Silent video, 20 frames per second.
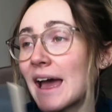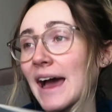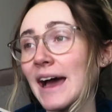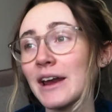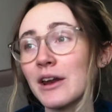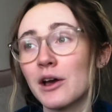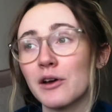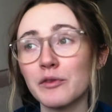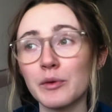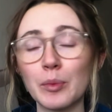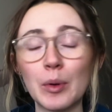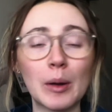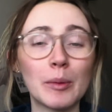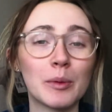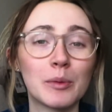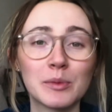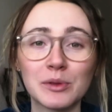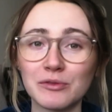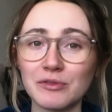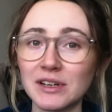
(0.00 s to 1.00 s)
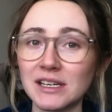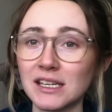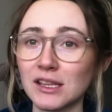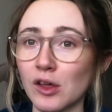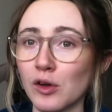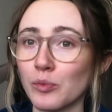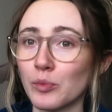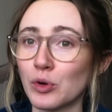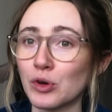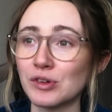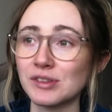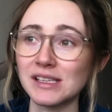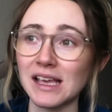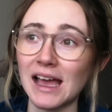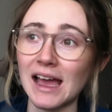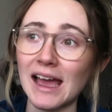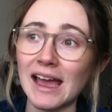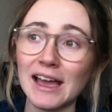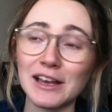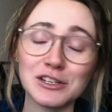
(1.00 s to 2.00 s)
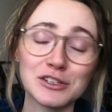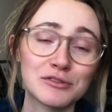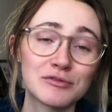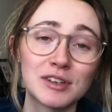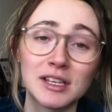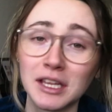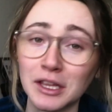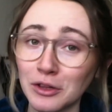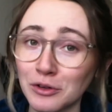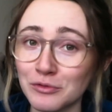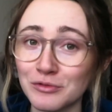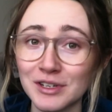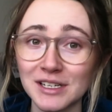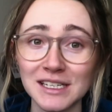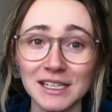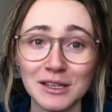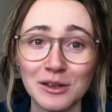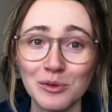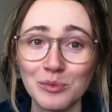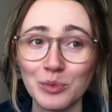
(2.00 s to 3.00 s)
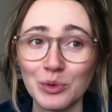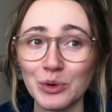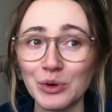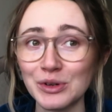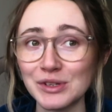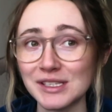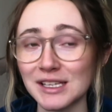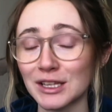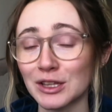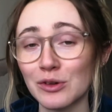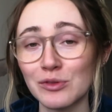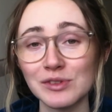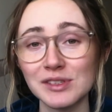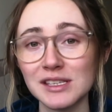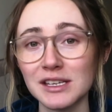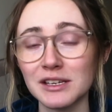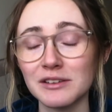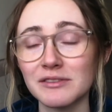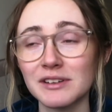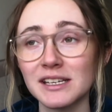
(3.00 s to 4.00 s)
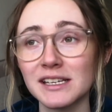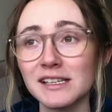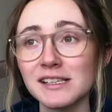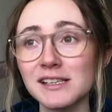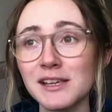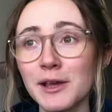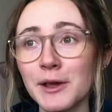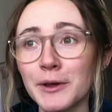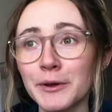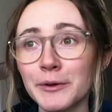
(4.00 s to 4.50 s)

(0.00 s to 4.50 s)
I don't have a problem with reading long books. I actually really love reading long books and long series.